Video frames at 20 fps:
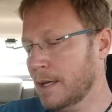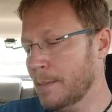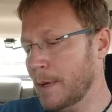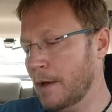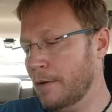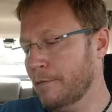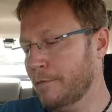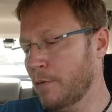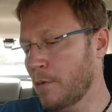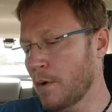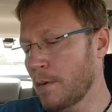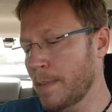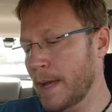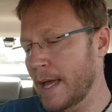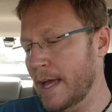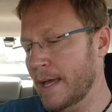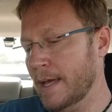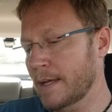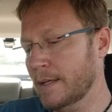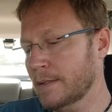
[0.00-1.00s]
about four
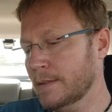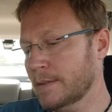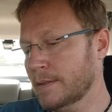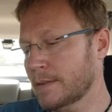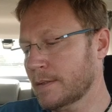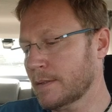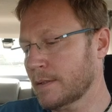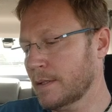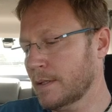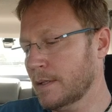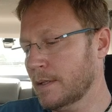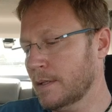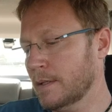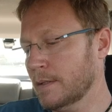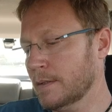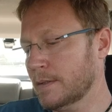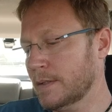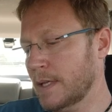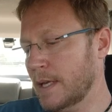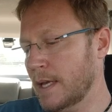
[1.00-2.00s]
bags
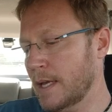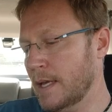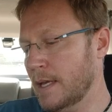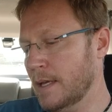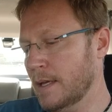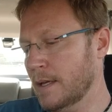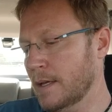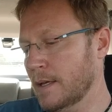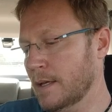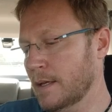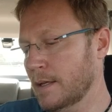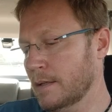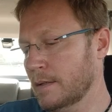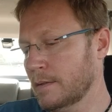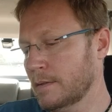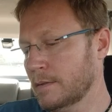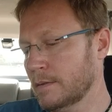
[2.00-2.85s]
I'll say uh,